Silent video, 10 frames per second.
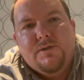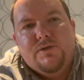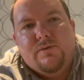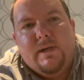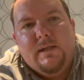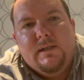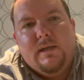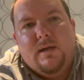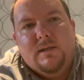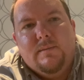
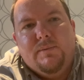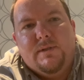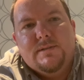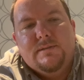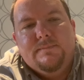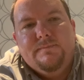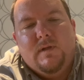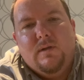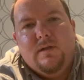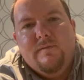trailing octopus.
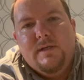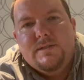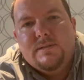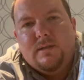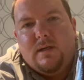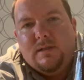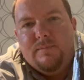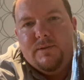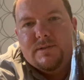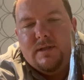Now I love these
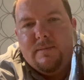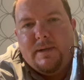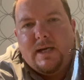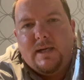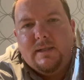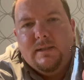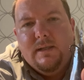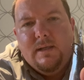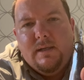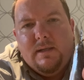octopus on the back
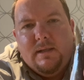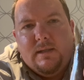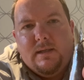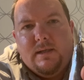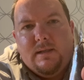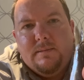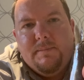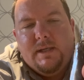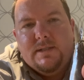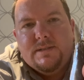
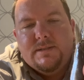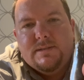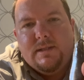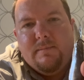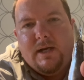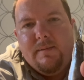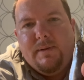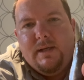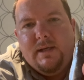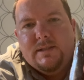because it's, in my
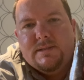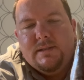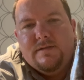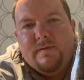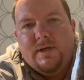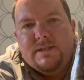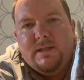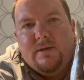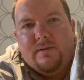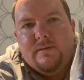opinion, it's very
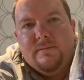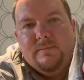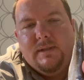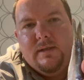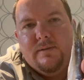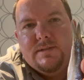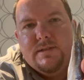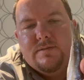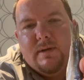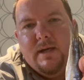stealth.
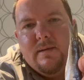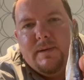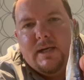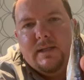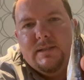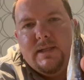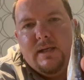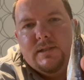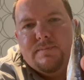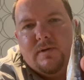It's right at the back of the
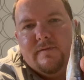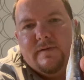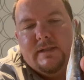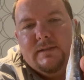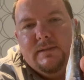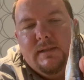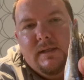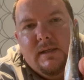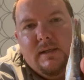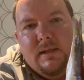tail. It's perfect.
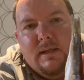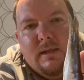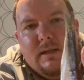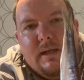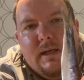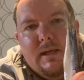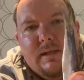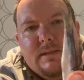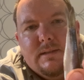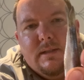
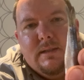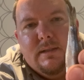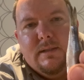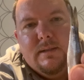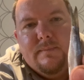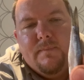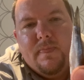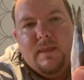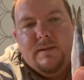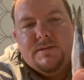And
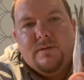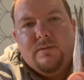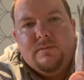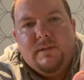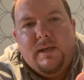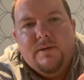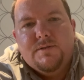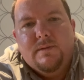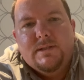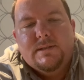so
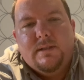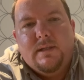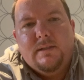here's where this